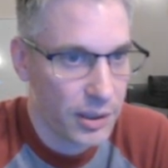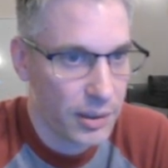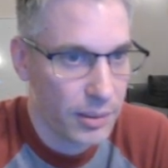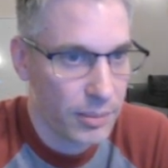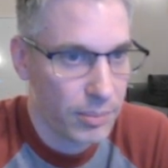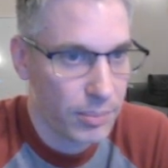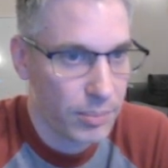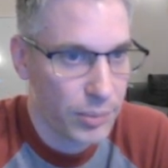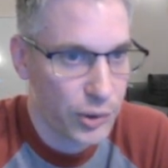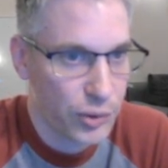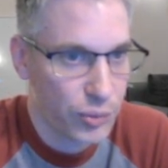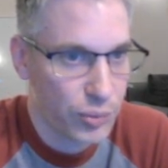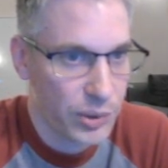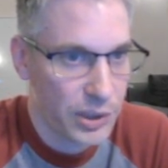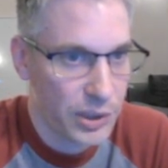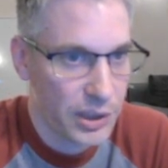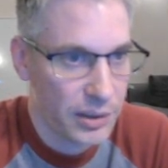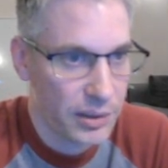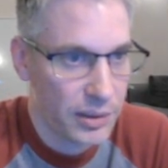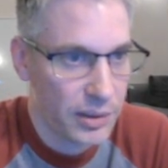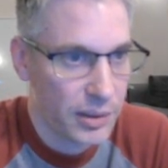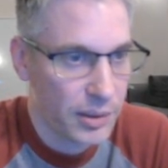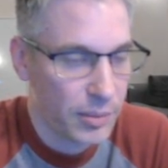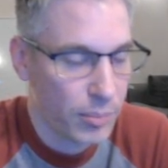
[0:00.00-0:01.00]

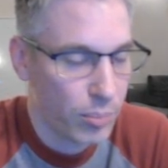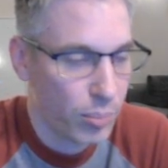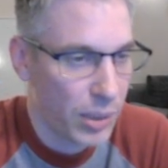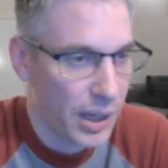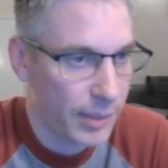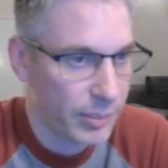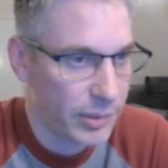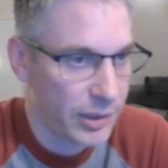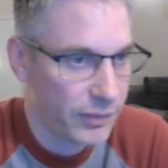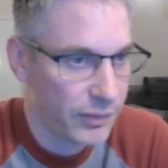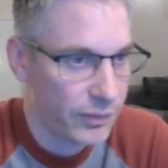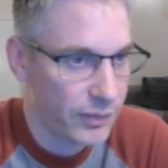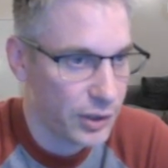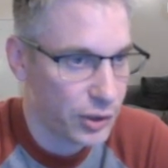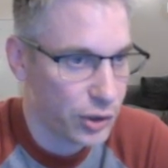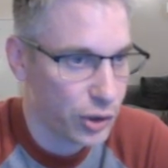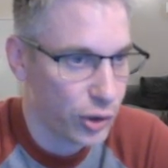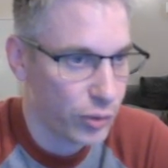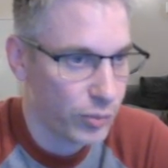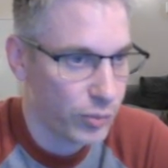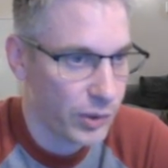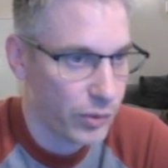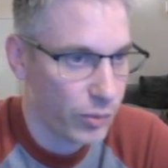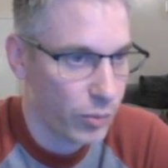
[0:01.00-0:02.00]
between Bobby
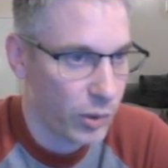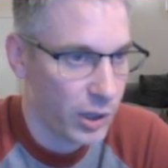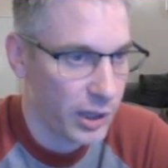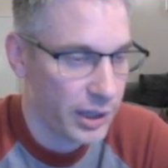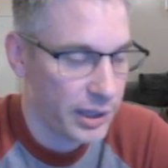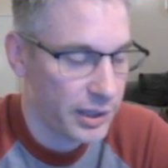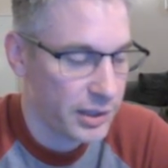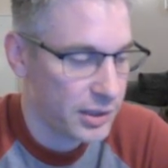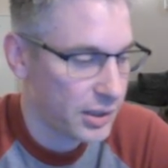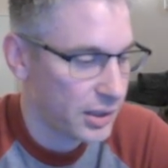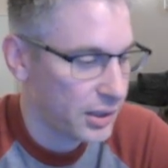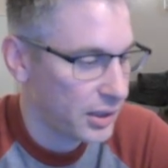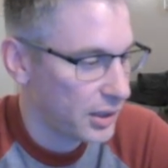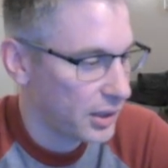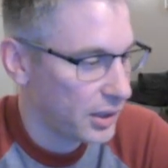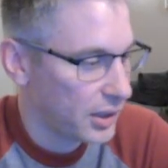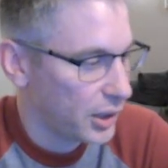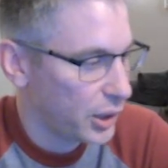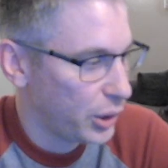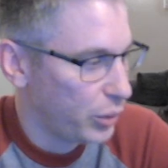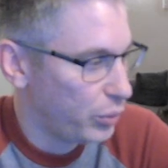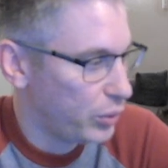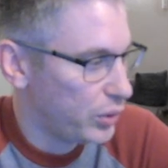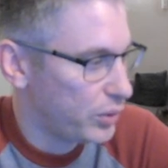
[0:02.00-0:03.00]
Fischer with white,
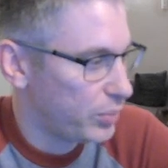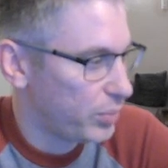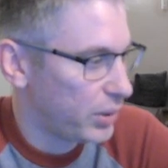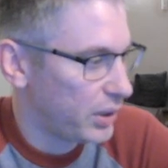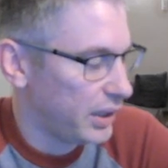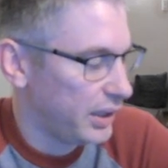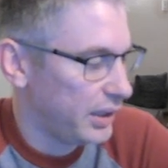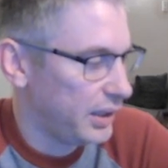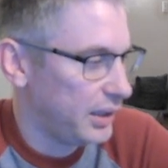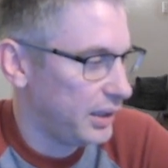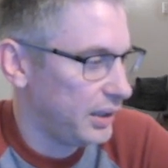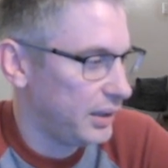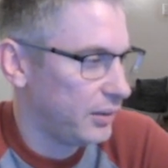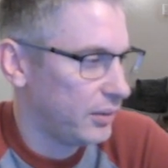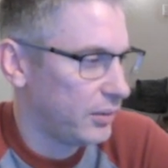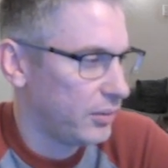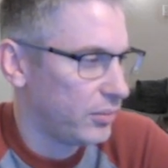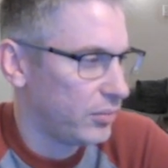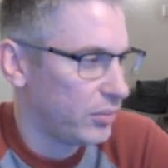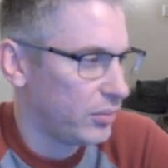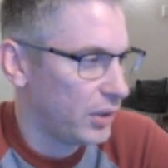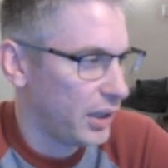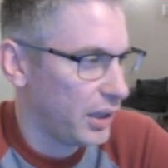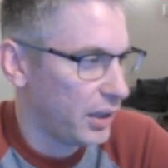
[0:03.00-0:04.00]
who was playing
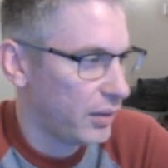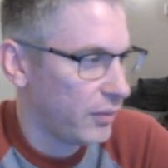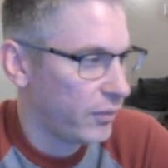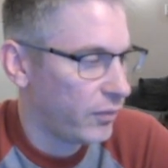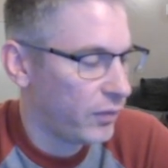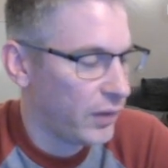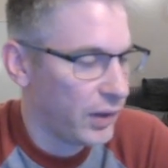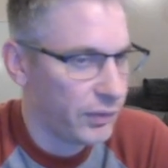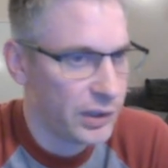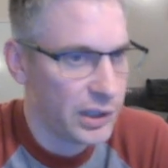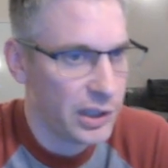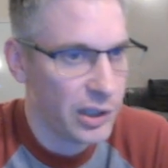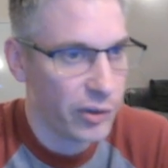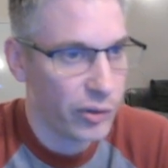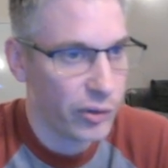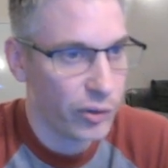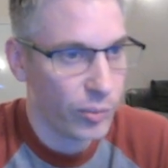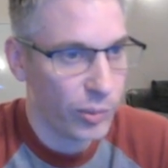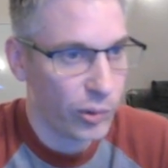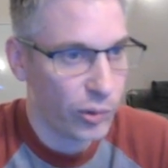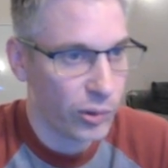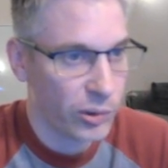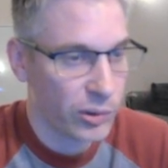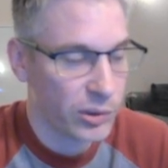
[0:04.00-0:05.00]
like 50 other
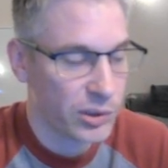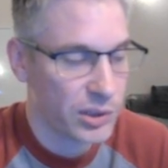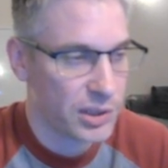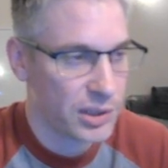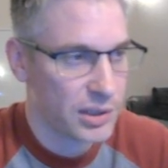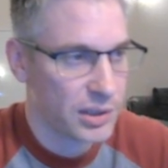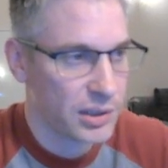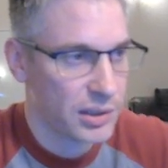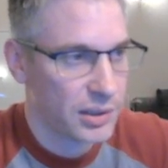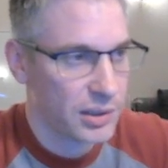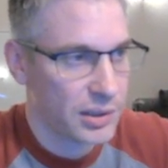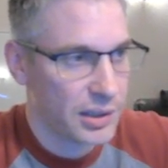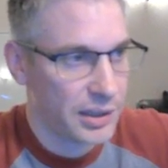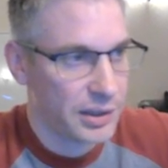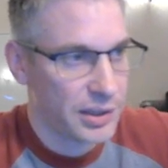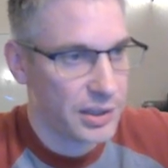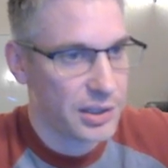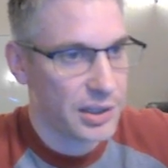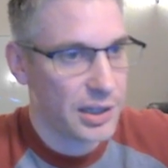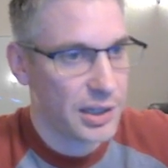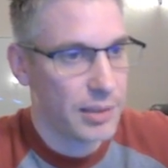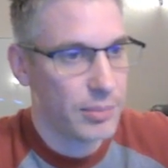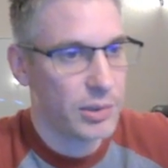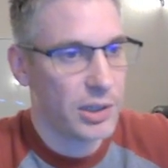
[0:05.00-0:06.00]
boards at the
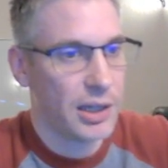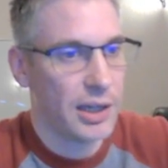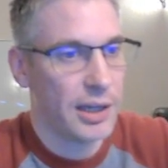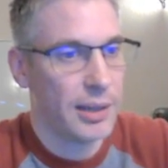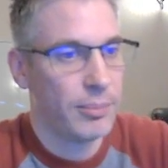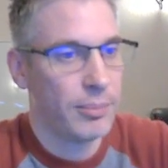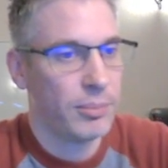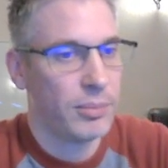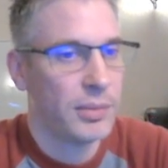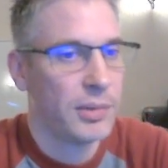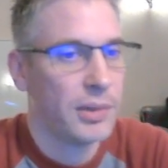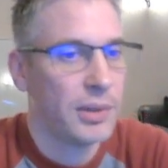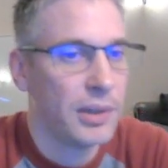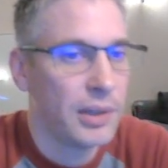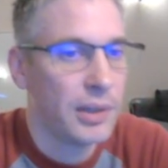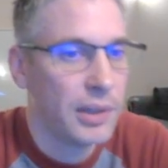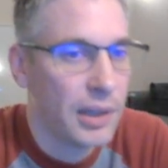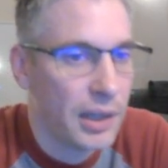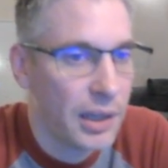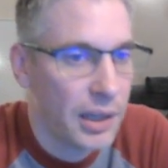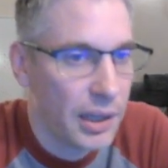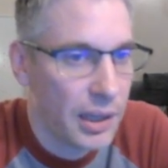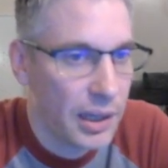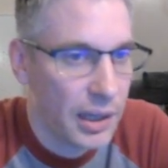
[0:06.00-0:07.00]
same time,
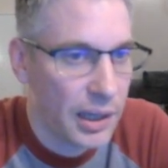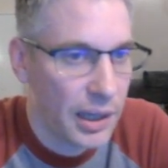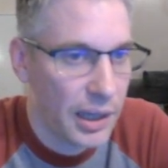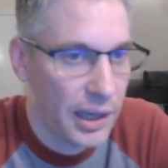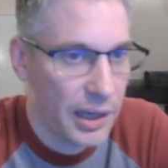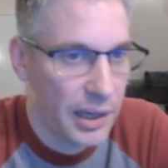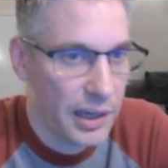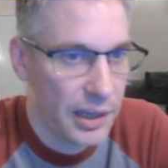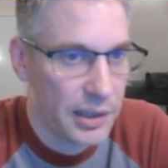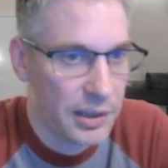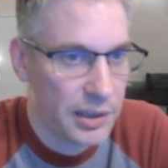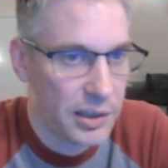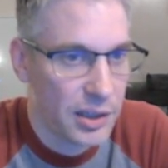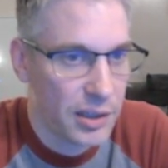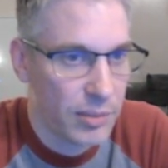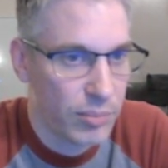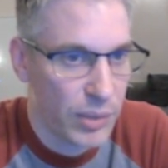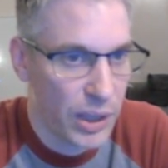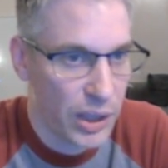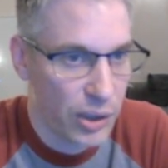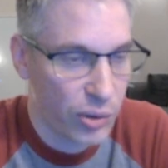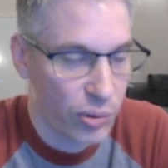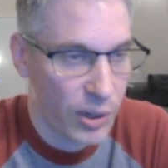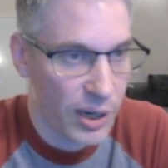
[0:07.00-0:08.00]
and
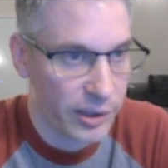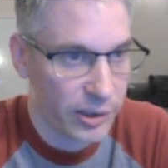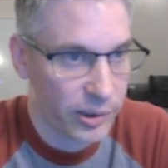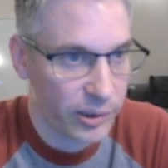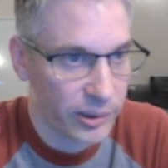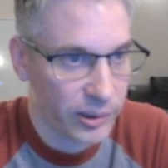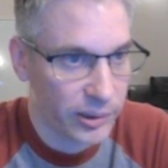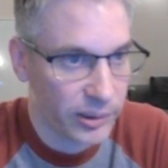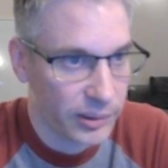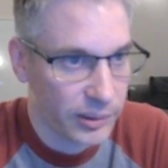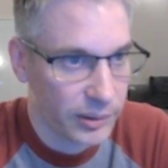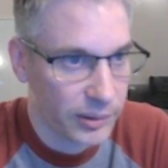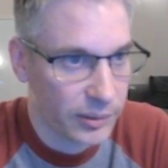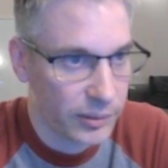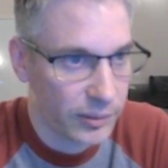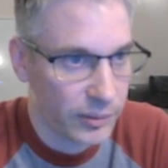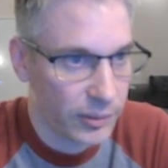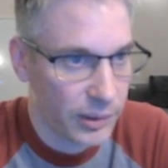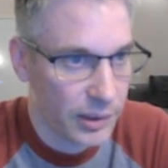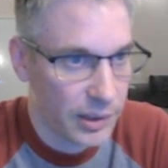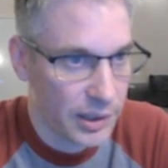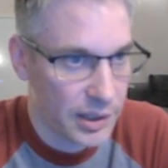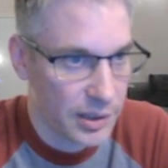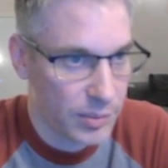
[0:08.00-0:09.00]
McGregor
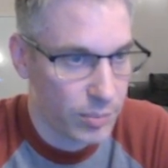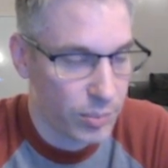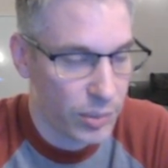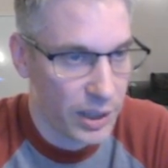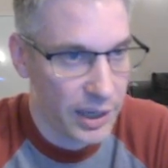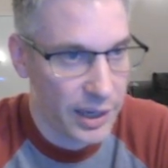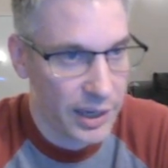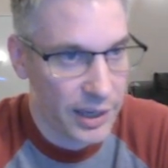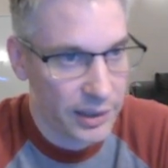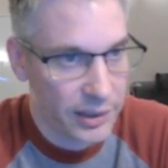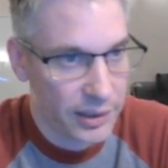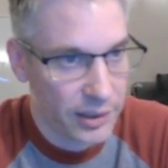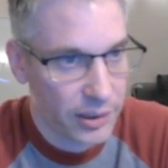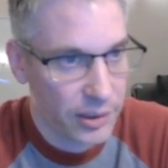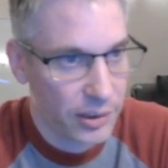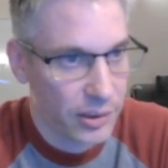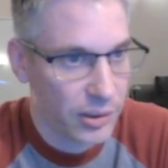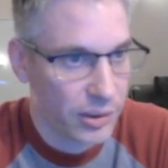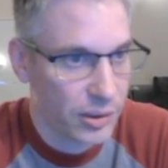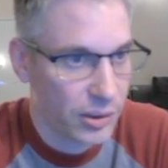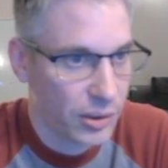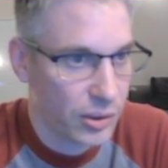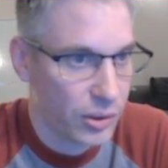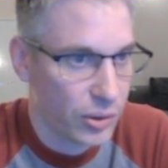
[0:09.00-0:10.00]
as black,
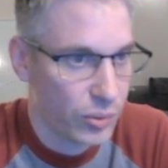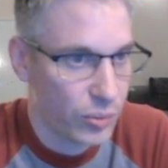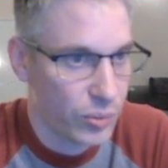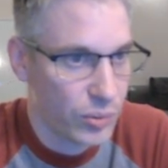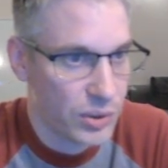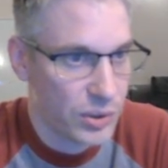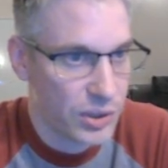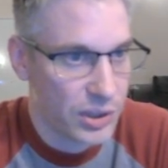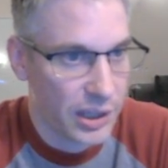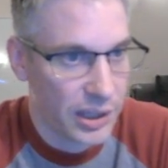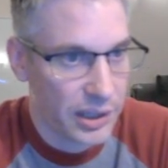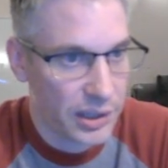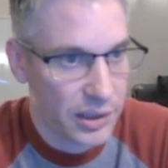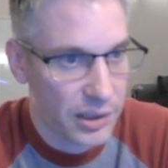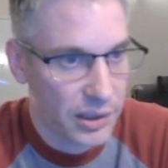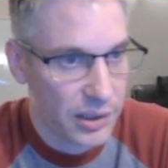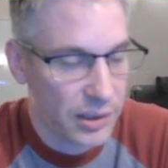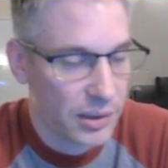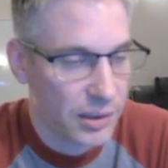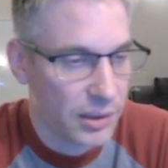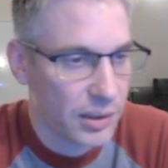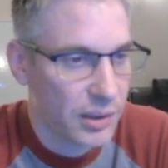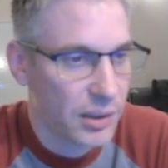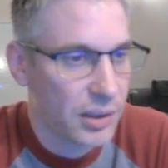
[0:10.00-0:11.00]
who was like
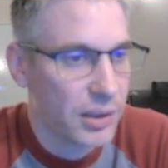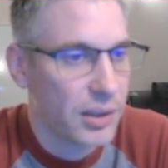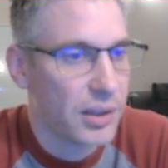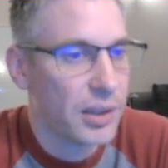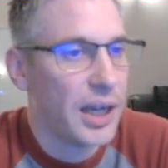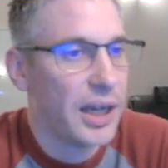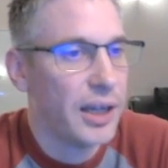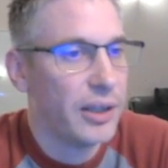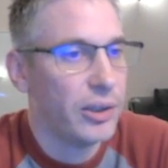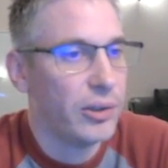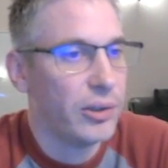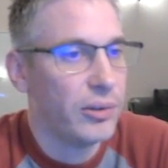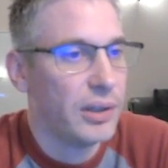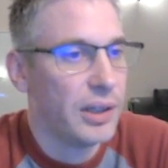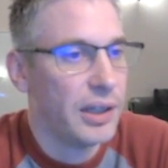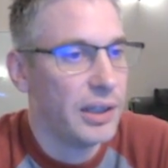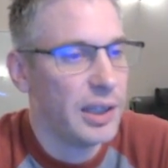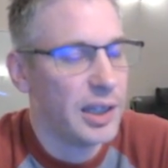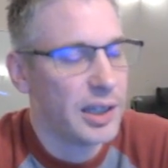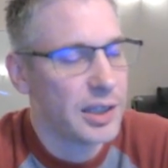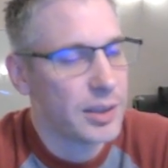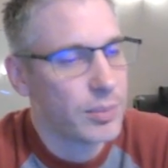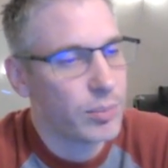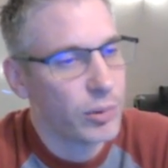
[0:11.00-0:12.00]
an
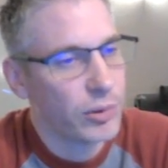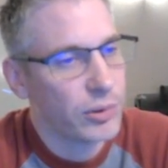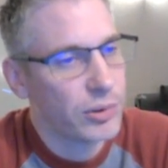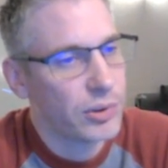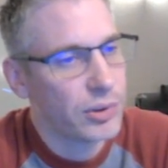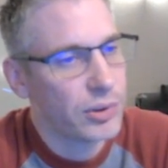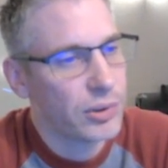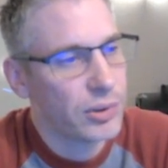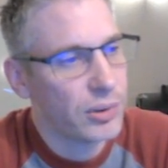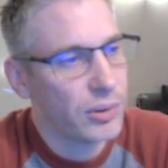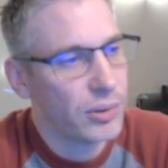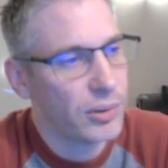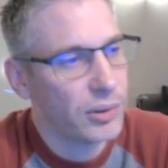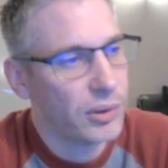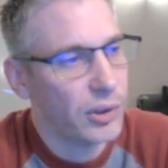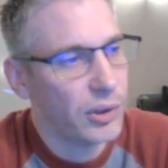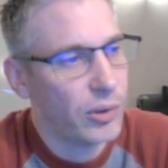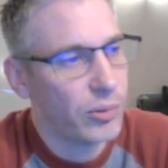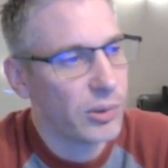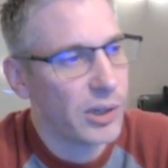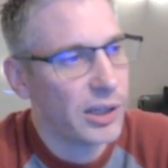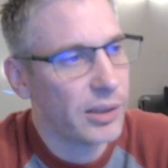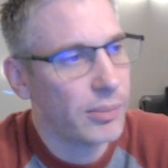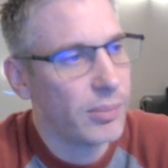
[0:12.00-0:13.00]
expert or a
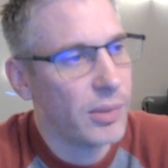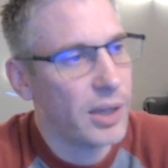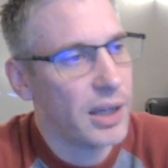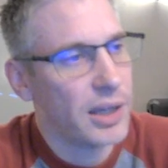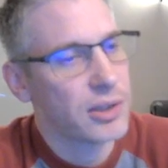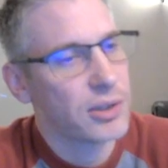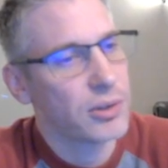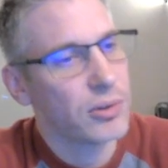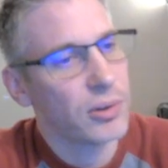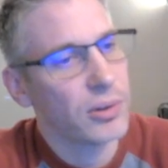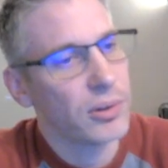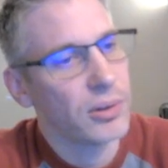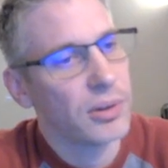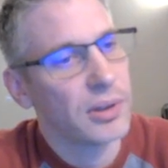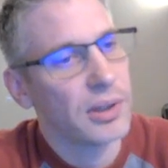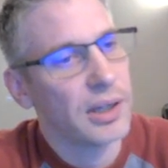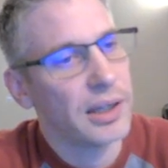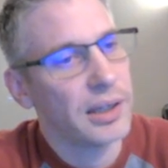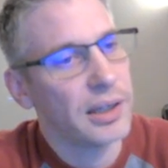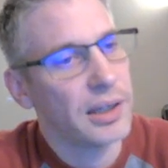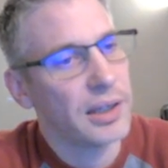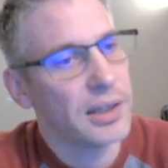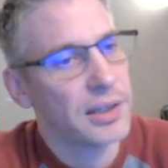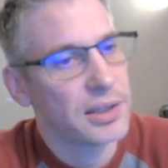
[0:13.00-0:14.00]
low-ranked master, I
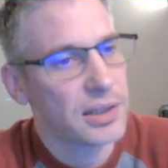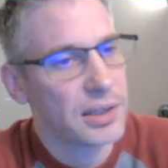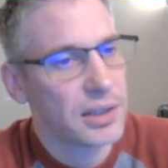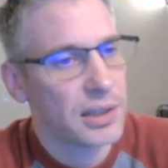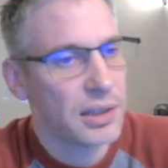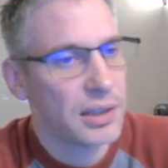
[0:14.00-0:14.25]
guess.